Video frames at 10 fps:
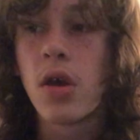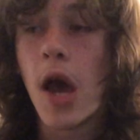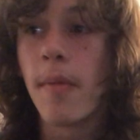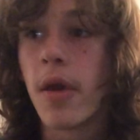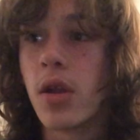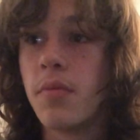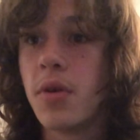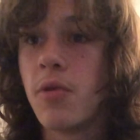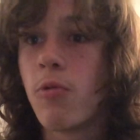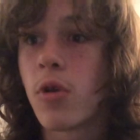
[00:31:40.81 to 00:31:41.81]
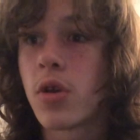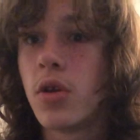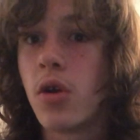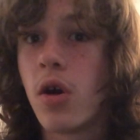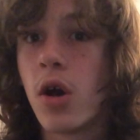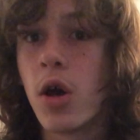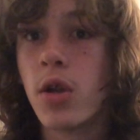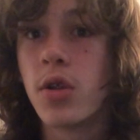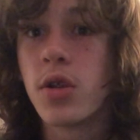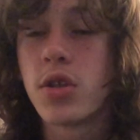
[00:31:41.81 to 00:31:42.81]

I'm going to be working on